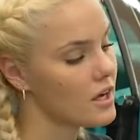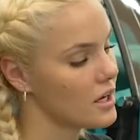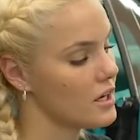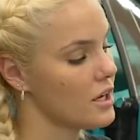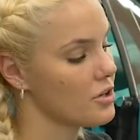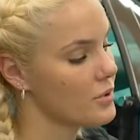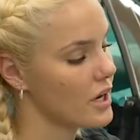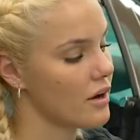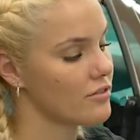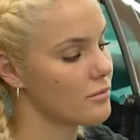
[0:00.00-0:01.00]
And here we
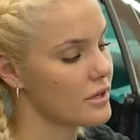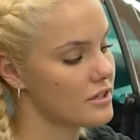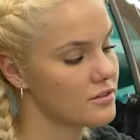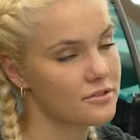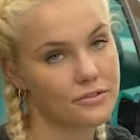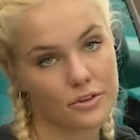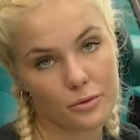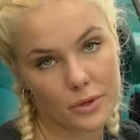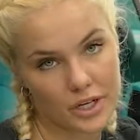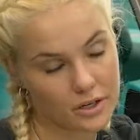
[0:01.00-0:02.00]
have the buttons for the
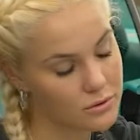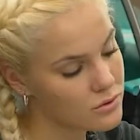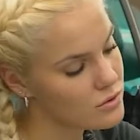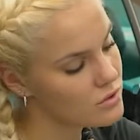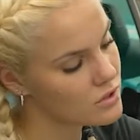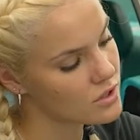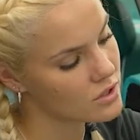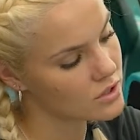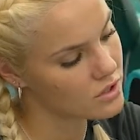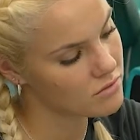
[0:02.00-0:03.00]
windows.
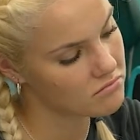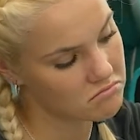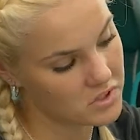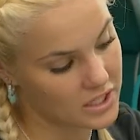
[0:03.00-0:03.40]
They're